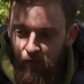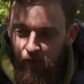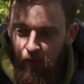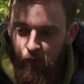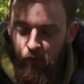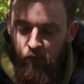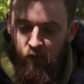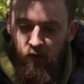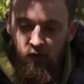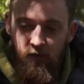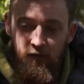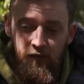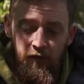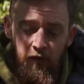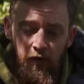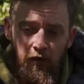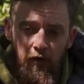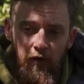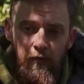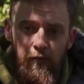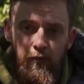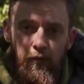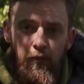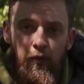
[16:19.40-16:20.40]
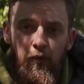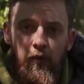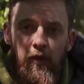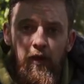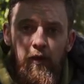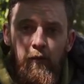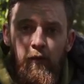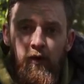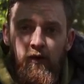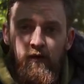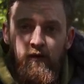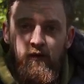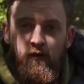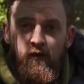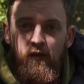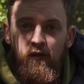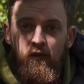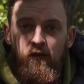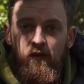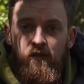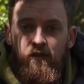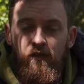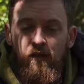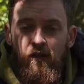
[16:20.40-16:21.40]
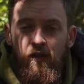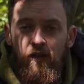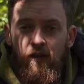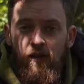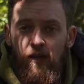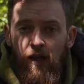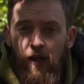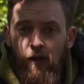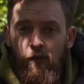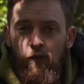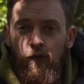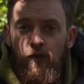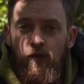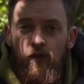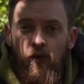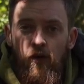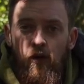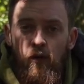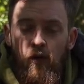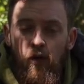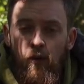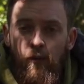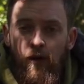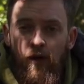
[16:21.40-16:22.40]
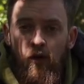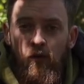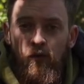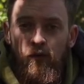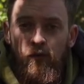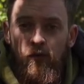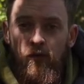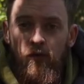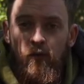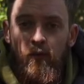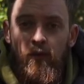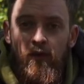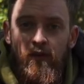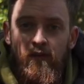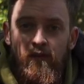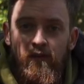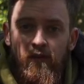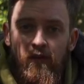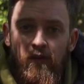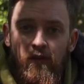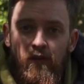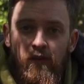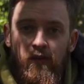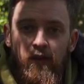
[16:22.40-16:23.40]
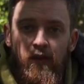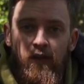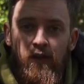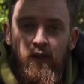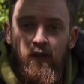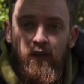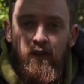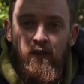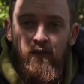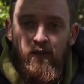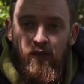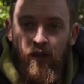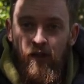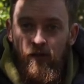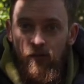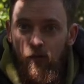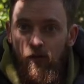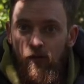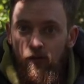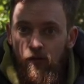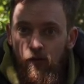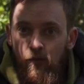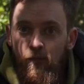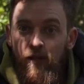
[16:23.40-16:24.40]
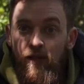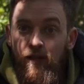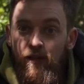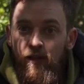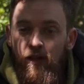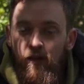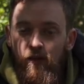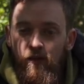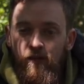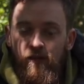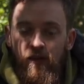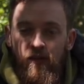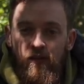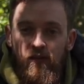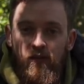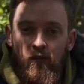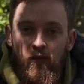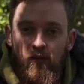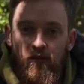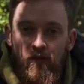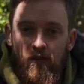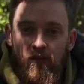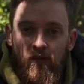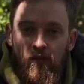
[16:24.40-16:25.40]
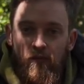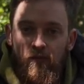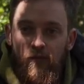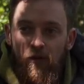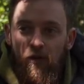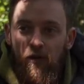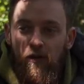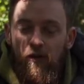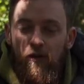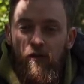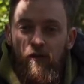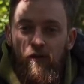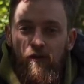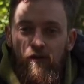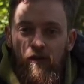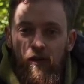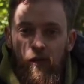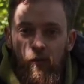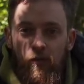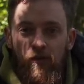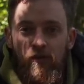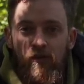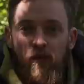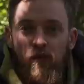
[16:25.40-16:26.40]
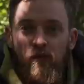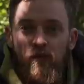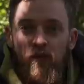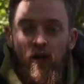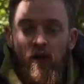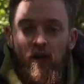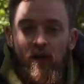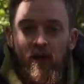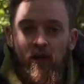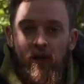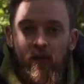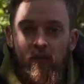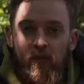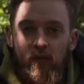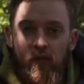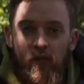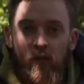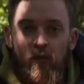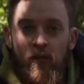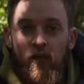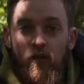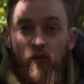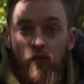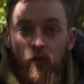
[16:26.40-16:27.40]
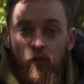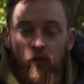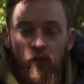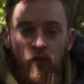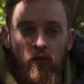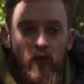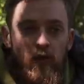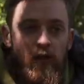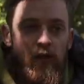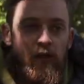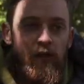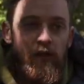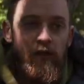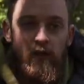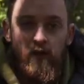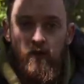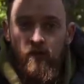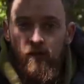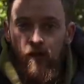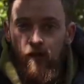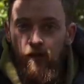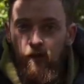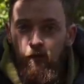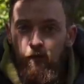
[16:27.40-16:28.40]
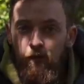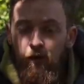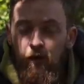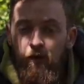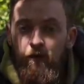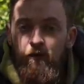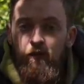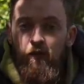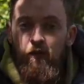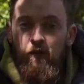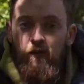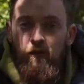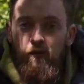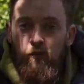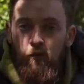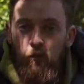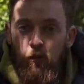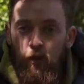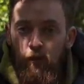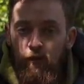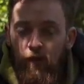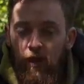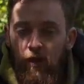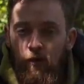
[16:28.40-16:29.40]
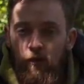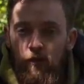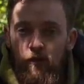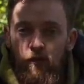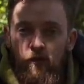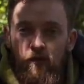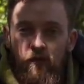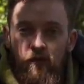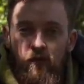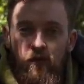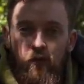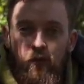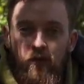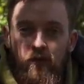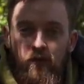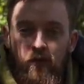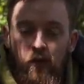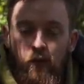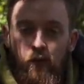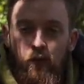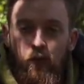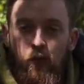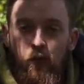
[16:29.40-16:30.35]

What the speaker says: They're products that I pretty much use every time that I'm out filming, so that's why to me they're essentials, and I couldn't see myself going out and filming or taking photos without using them at some